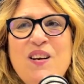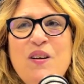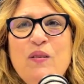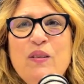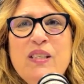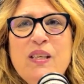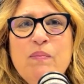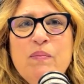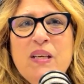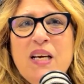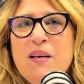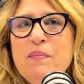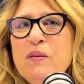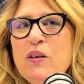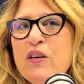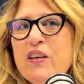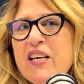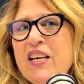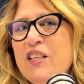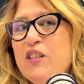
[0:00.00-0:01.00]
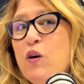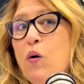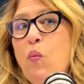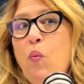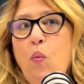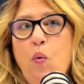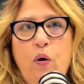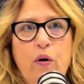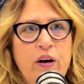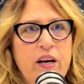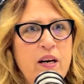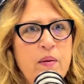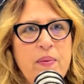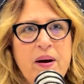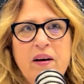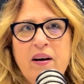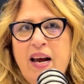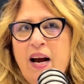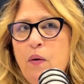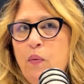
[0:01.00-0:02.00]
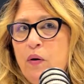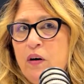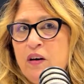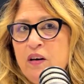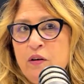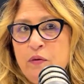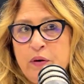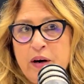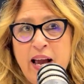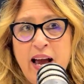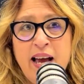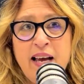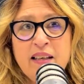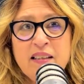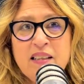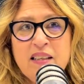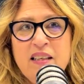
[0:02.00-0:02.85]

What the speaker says: sometimes our kids are worried about how we're going to react.